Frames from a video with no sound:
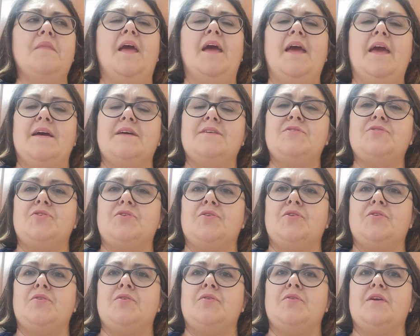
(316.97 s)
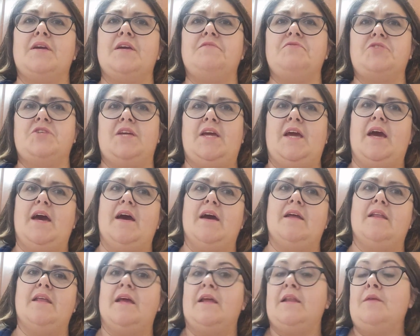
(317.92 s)
I asked her if she
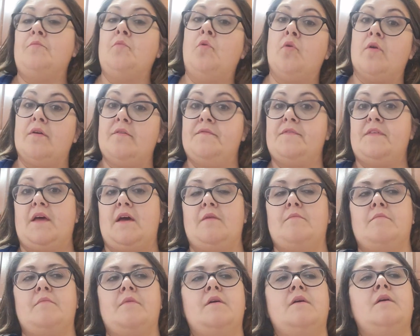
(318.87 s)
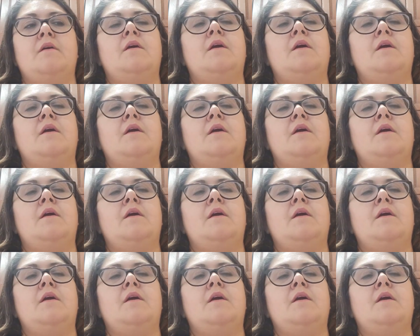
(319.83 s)
had any more of them.